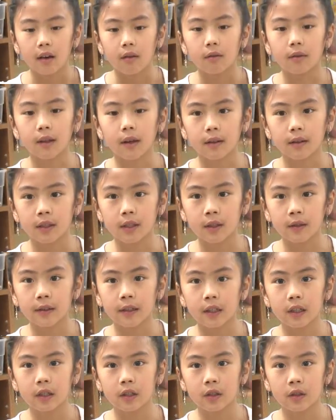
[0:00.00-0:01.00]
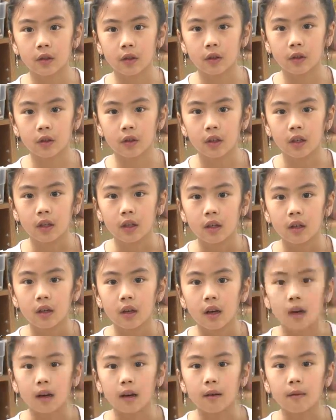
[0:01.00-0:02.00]
when I was two years old,
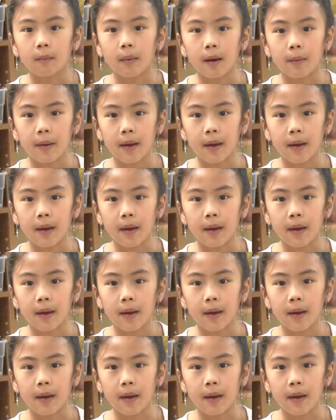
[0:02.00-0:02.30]
my